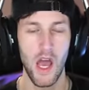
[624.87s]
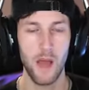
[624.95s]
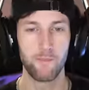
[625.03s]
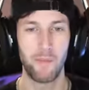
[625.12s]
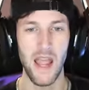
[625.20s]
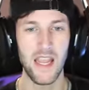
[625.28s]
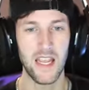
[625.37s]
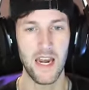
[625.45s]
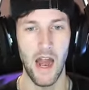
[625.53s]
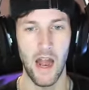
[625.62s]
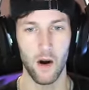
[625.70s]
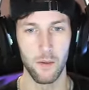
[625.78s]
Hey,
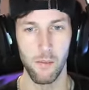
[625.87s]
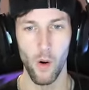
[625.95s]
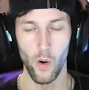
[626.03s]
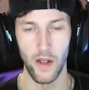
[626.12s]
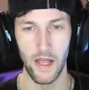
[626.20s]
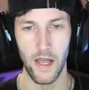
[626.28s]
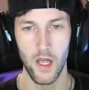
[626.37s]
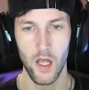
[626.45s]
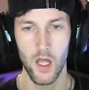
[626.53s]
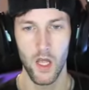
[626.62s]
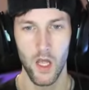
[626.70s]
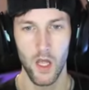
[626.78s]
bacon hair boy.
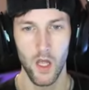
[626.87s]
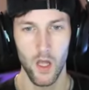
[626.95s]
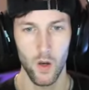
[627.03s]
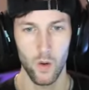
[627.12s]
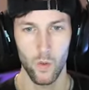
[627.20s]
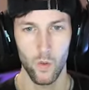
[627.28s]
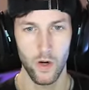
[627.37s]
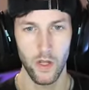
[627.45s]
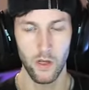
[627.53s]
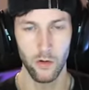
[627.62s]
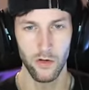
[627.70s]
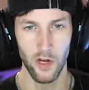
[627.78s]
What are
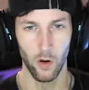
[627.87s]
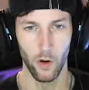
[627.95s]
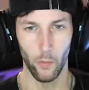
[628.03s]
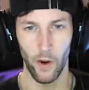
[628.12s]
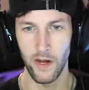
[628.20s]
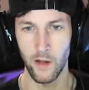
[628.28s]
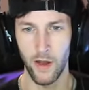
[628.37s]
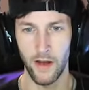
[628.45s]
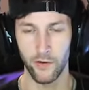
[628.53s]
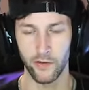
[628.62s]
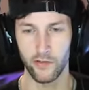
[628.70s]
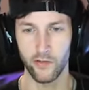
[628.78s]
you doing? Why do you have a